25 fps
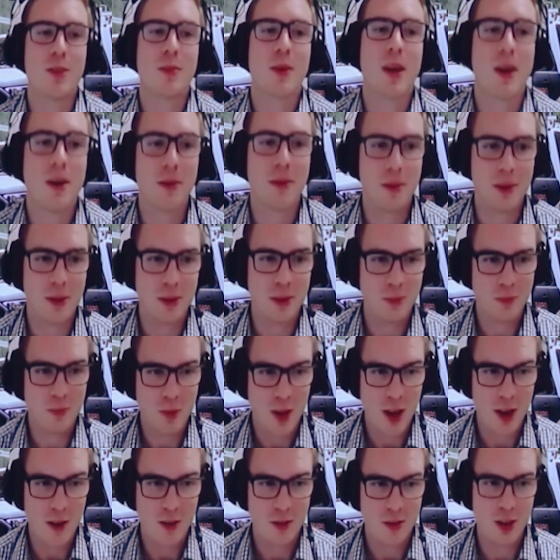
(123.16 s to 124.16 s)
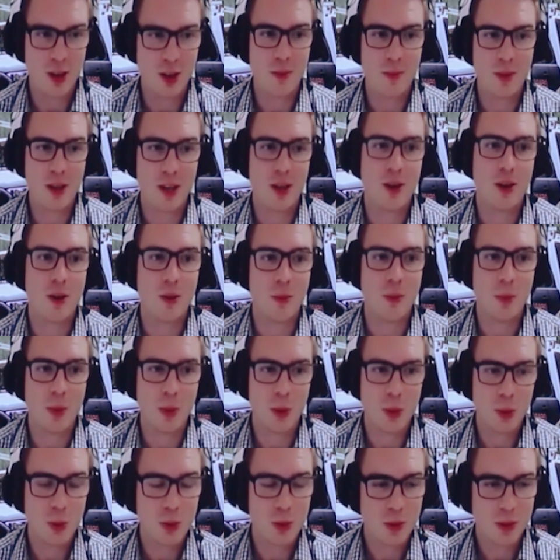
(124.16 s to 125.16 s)
to be able to have so many on
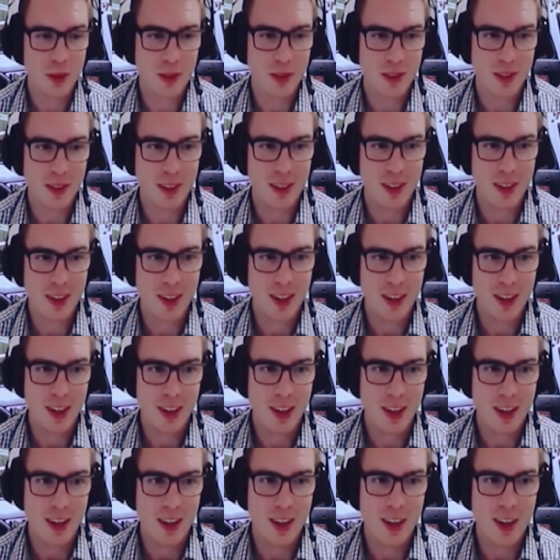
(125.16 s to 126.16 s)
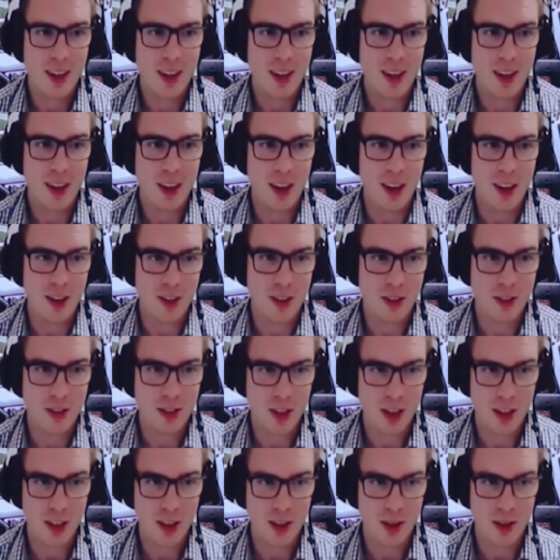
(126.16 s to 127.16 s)
board and
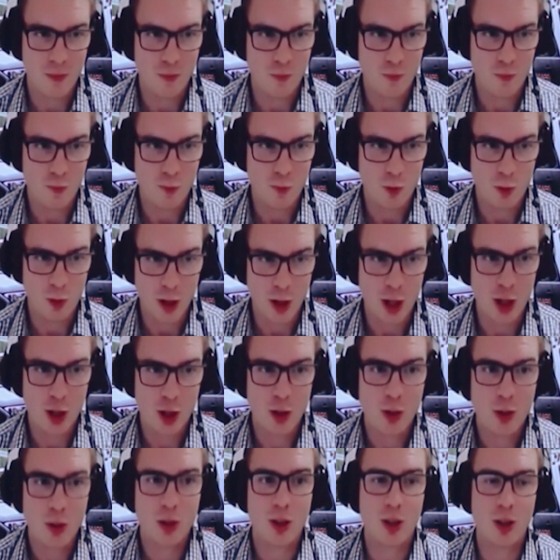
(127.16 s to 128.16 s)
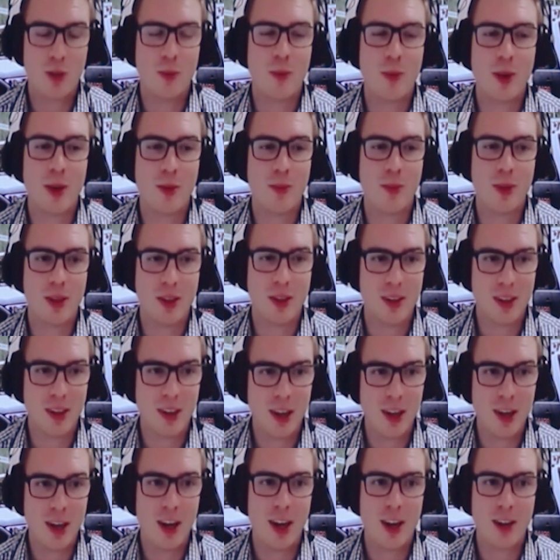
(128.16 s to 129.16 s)
see the renewed commitment
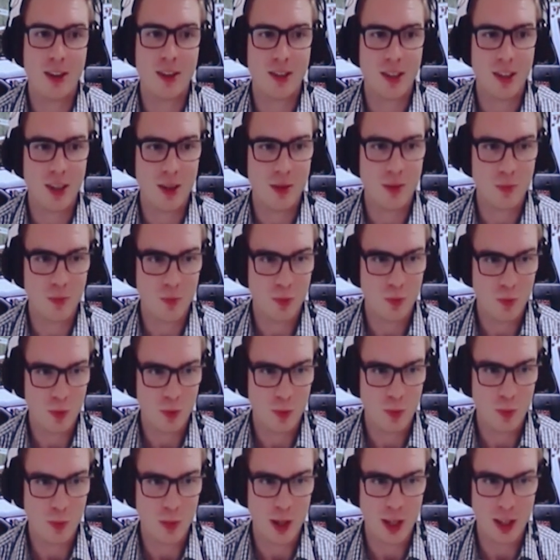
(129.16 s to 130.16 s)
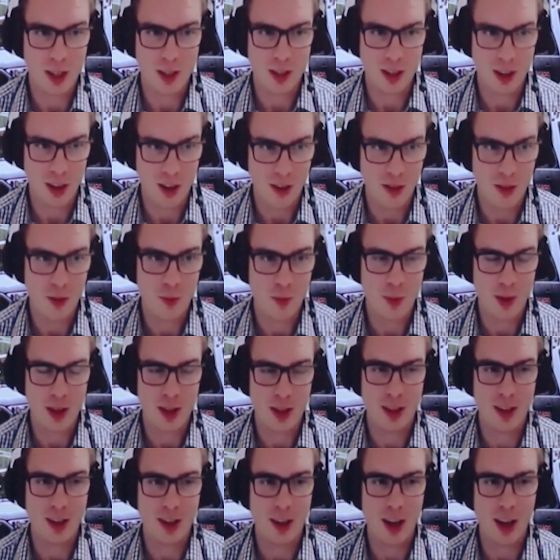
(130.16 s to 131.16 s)
in our team being,
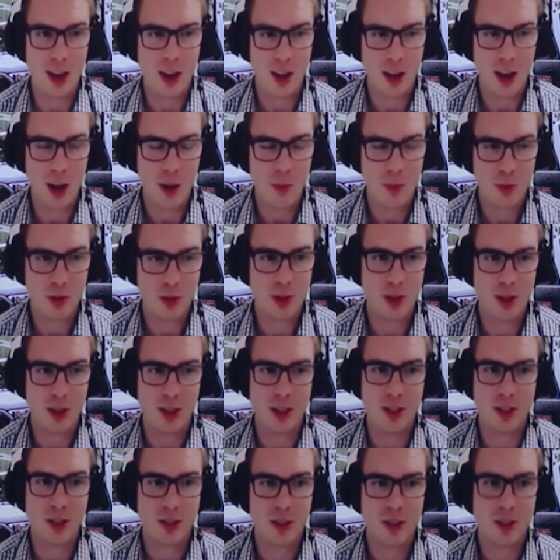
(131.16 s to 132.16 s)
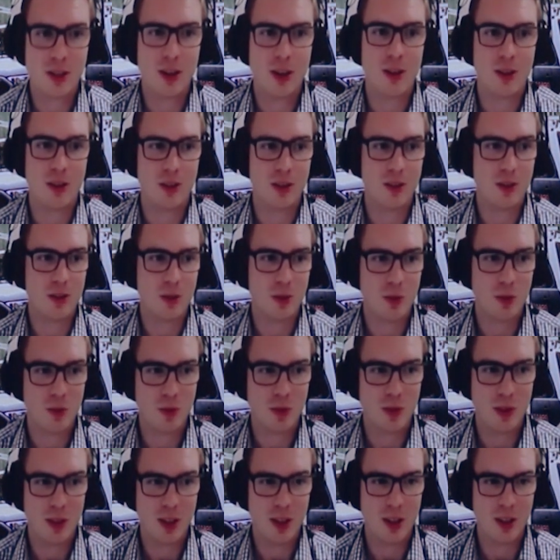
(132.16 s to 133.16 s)
they're absolutely stoked
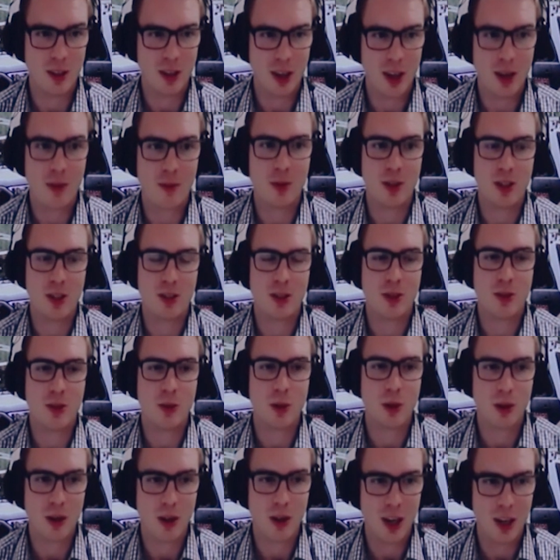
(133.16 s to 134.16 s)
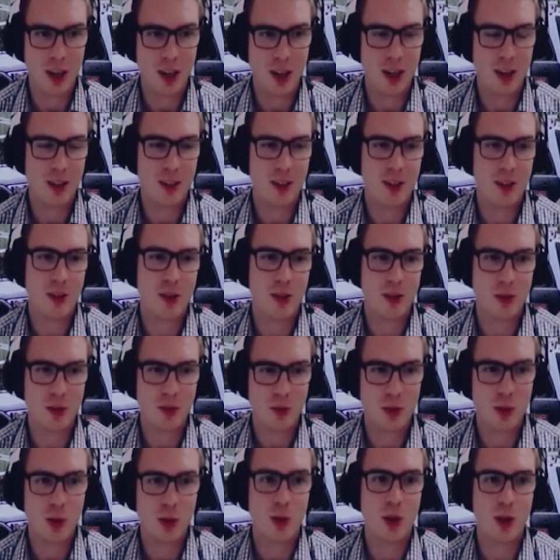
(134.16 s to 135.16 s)
that the company's still cranking, they've
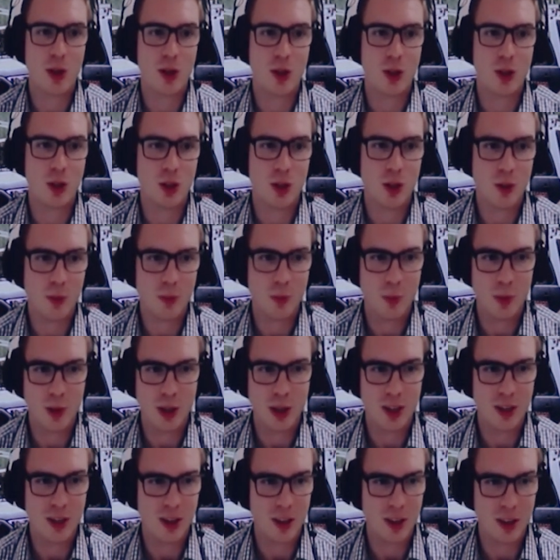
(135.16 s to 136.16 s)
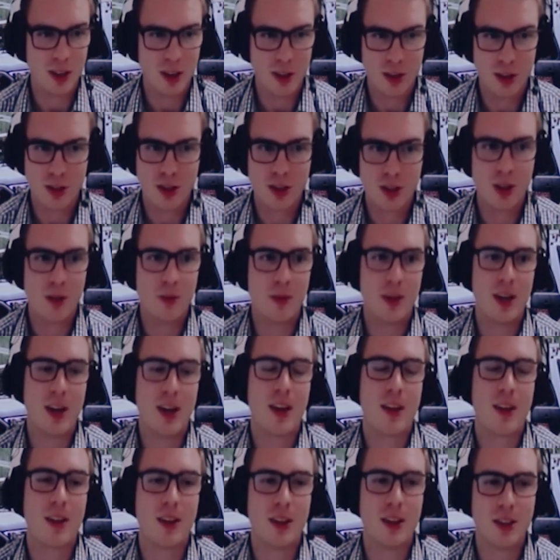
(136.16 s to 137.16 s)
still got a job when in so many
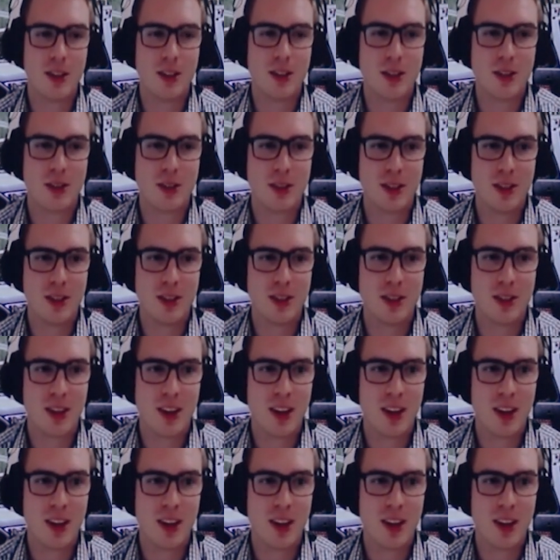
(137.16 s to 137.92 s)
other industries